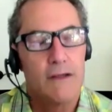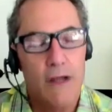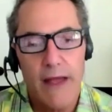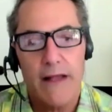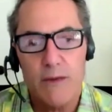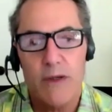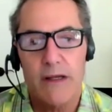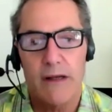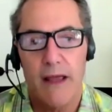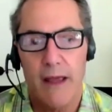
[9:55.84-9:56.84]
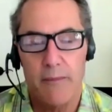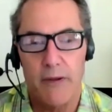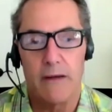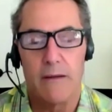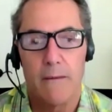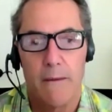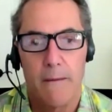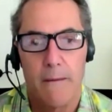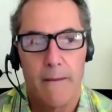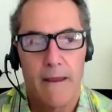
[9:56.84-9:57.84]
So that's what can happen.
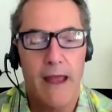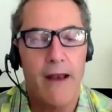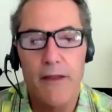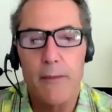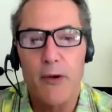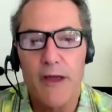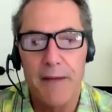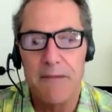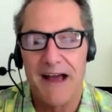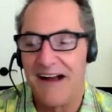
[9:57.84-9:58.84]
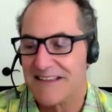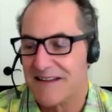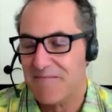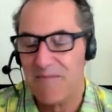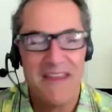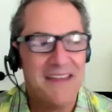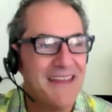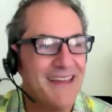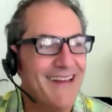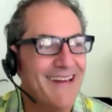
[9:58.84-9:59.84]
Another book came out.
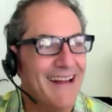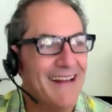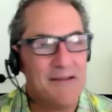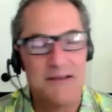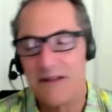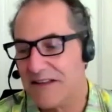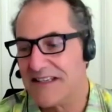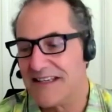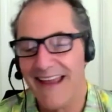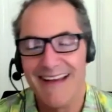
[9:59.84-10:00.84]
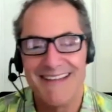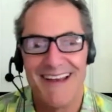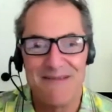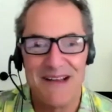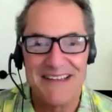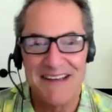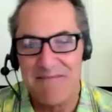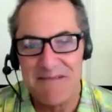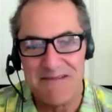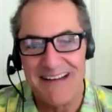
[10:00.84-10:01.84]
Uh, I launched on the Today Show. It went to
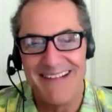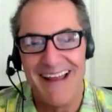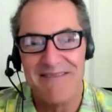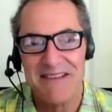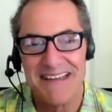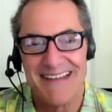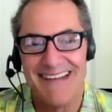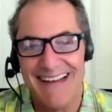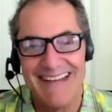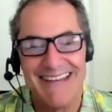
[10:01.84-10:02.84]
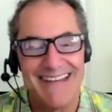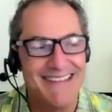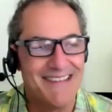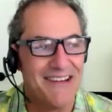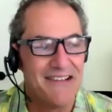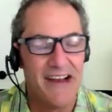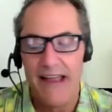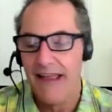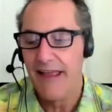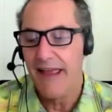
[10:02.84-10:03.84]
number one on Amazon in its genre.